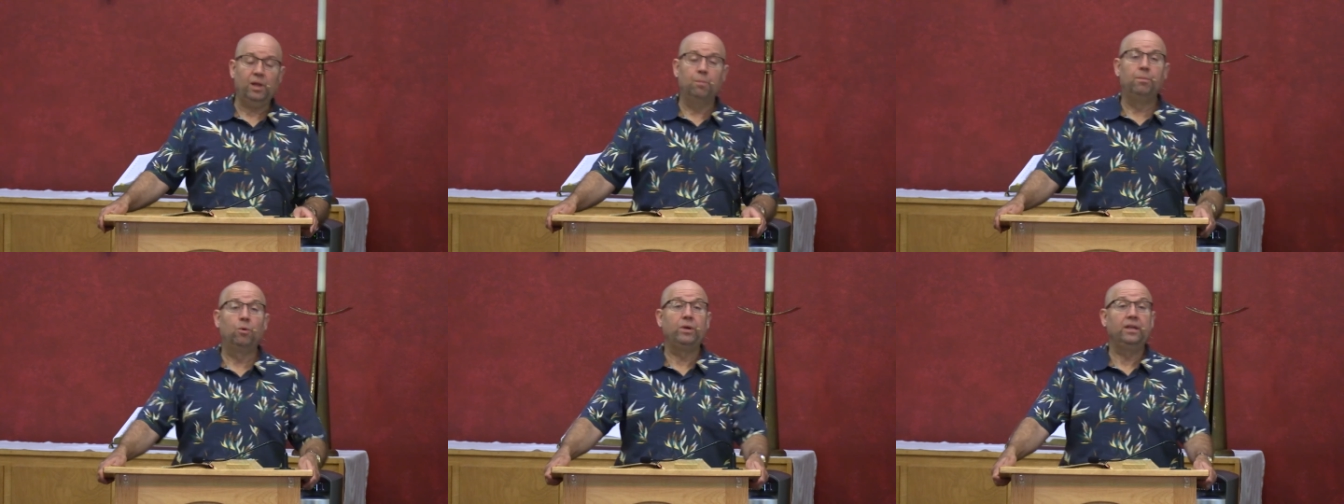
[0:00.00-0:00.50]

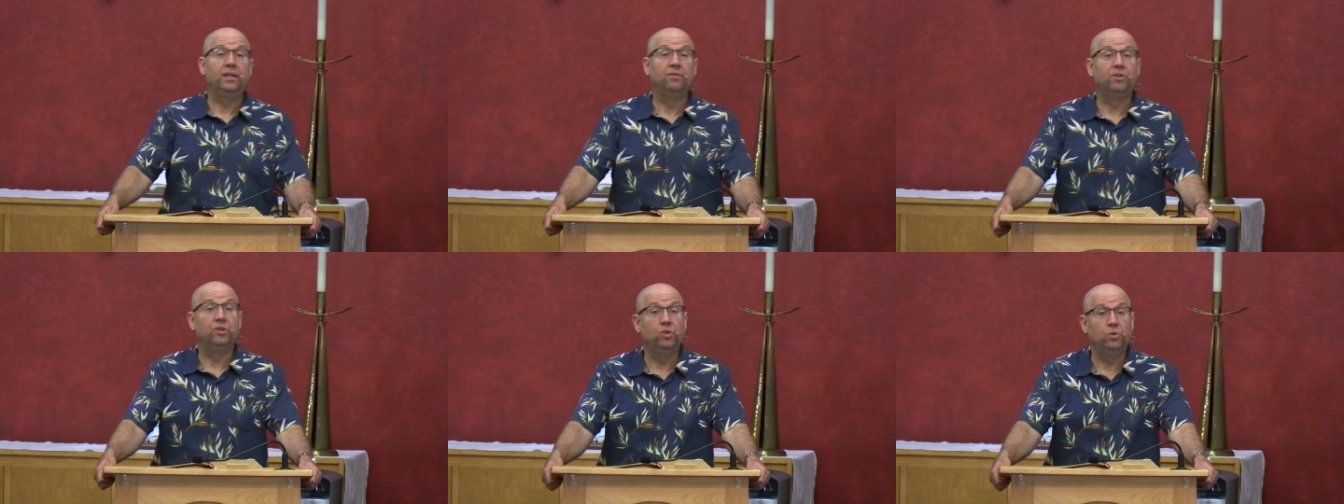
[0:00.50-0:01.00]
But we
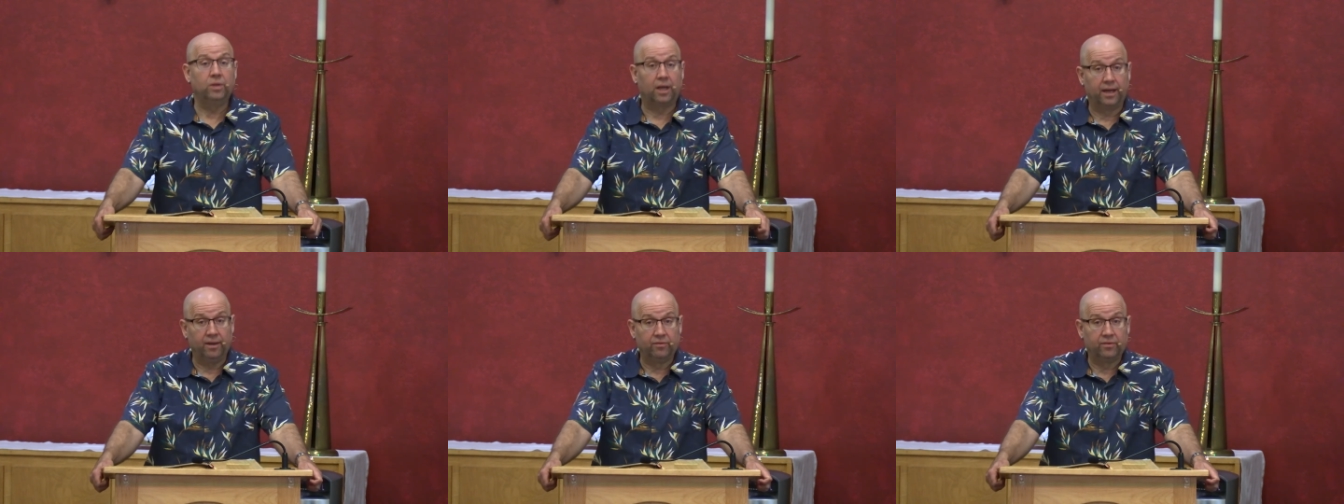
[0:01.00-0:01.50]
live a new
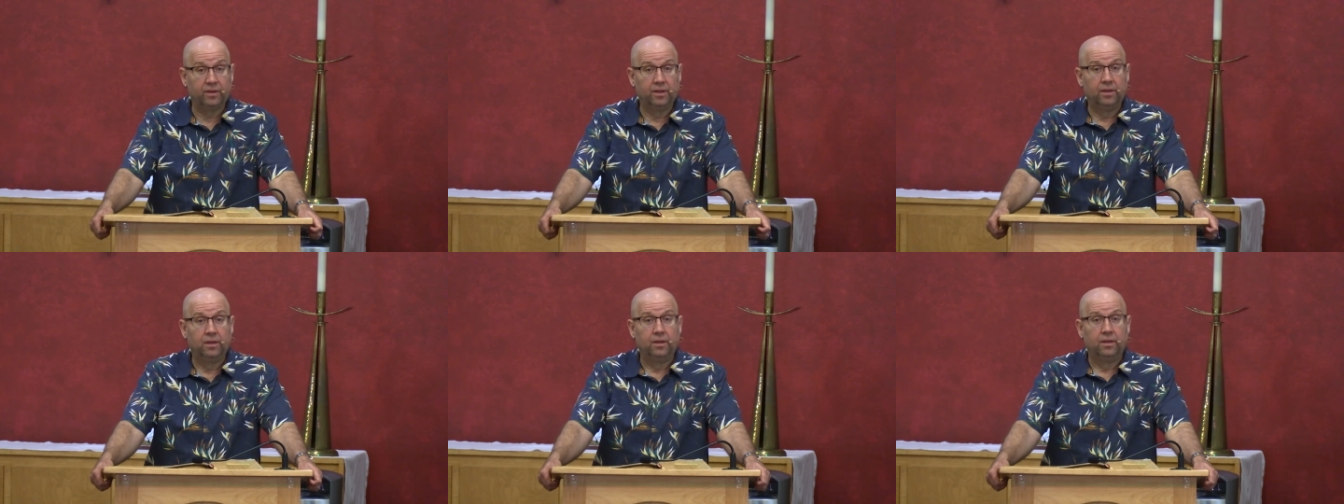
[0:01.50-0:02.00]
life,
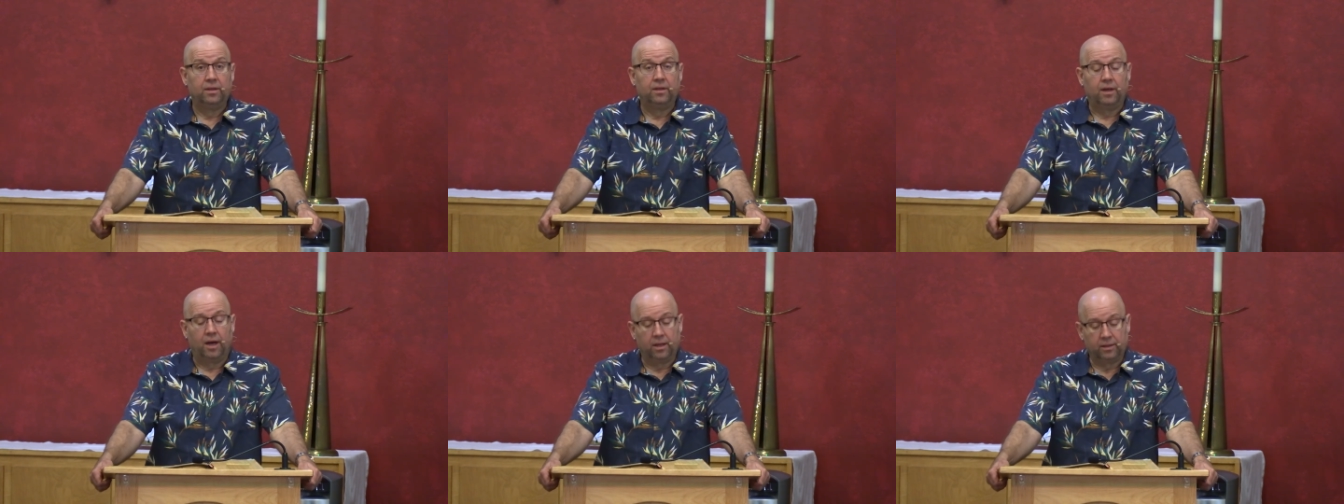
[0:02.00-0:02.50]

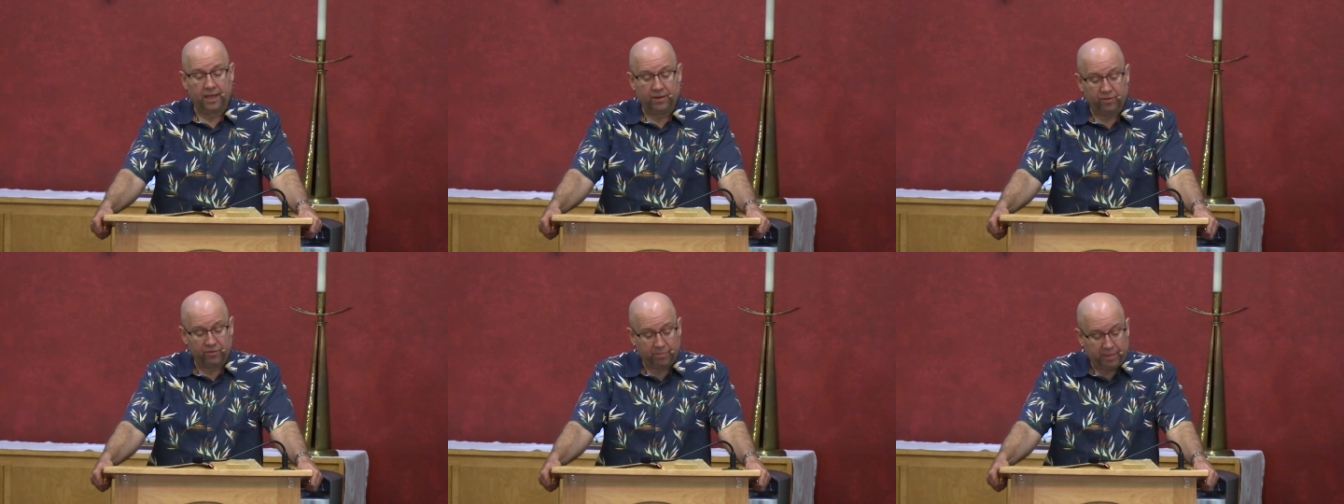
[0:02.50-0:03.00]
a
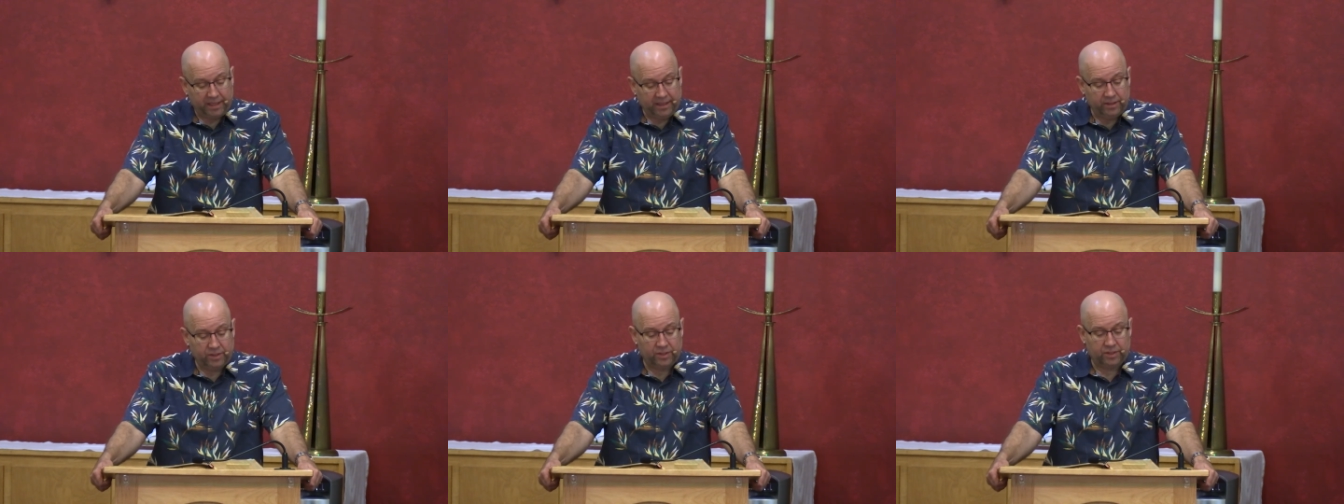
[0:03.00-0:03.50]
life of
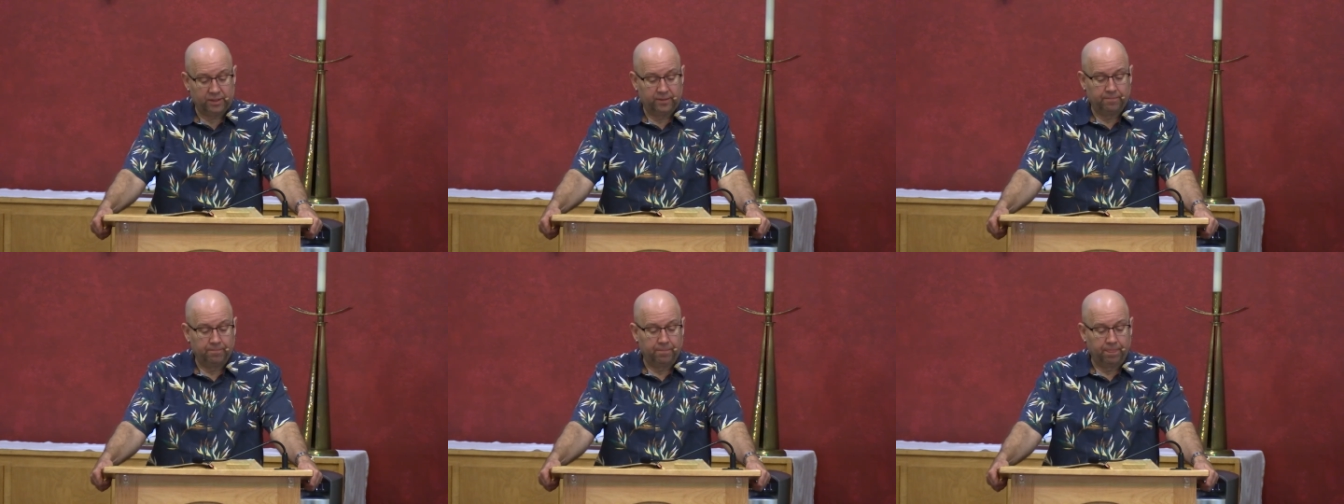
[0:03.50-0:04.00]
peace,
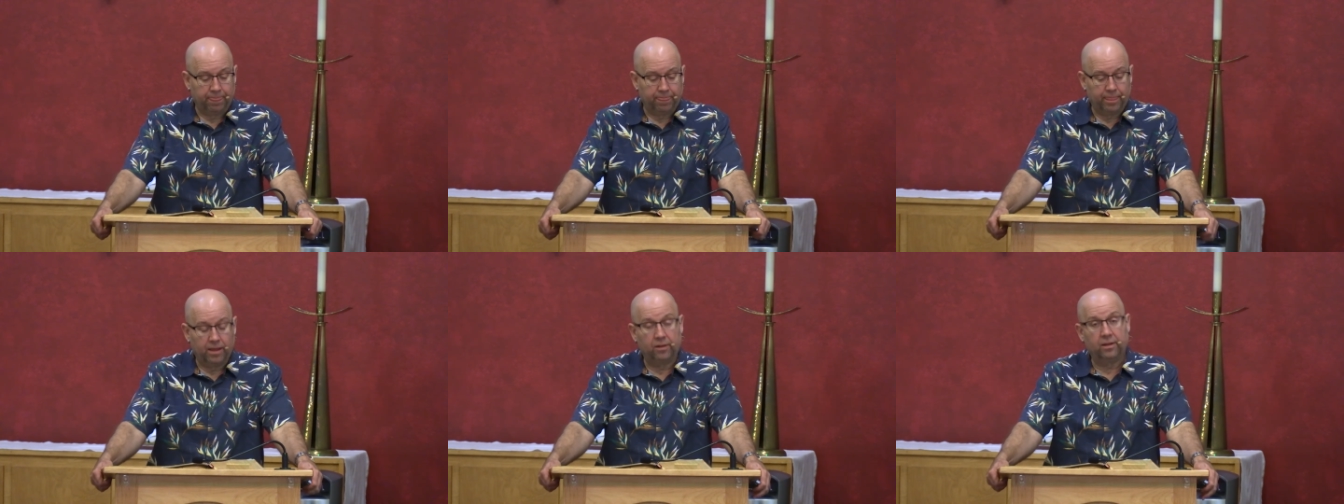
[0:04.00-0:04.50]

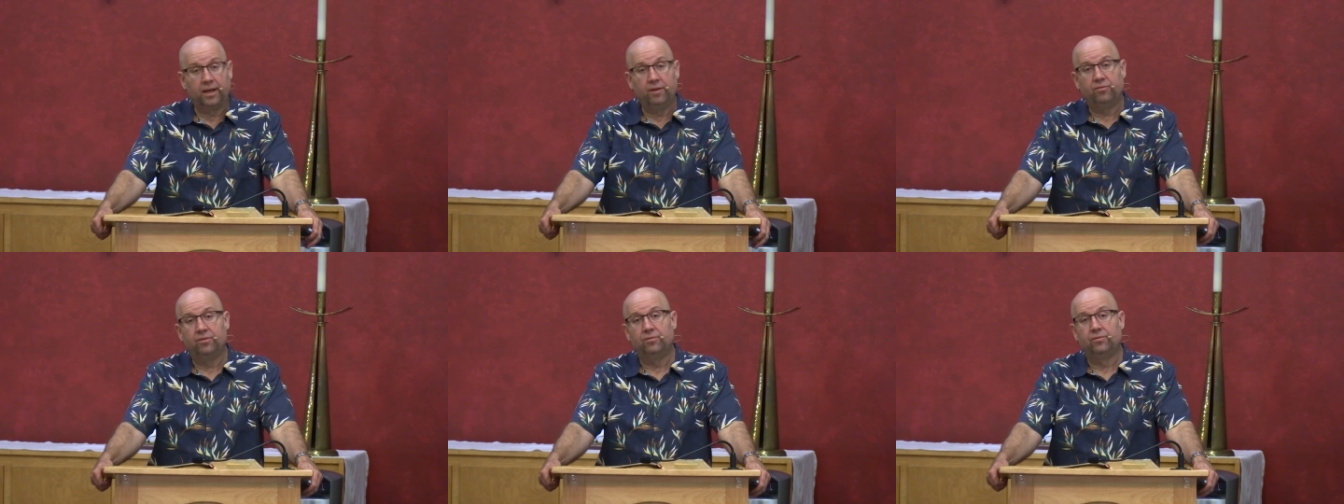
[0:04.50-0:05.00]
a
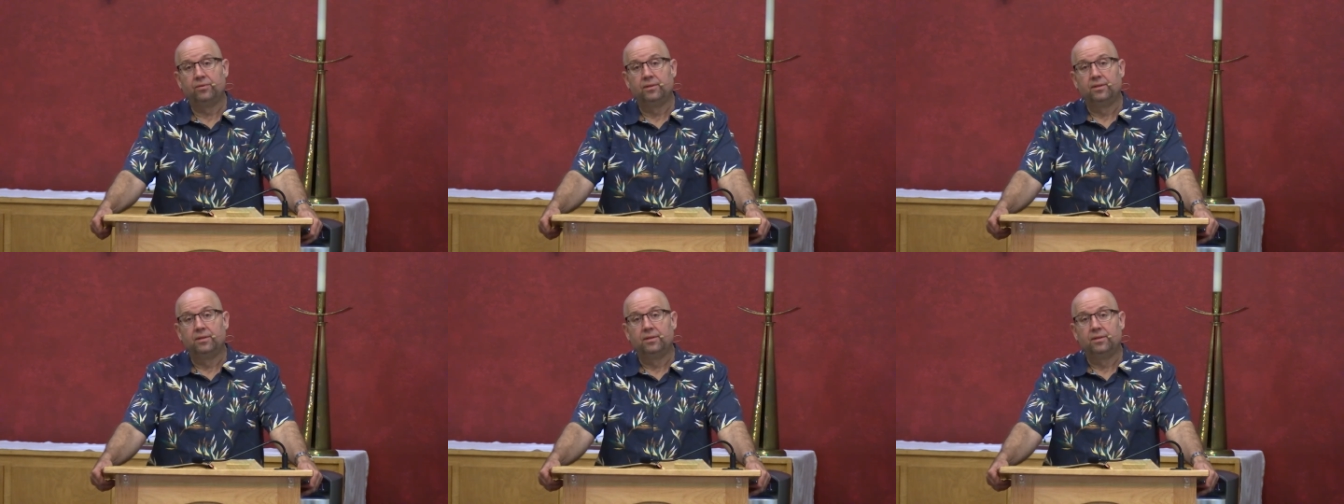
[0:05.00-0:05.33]
life of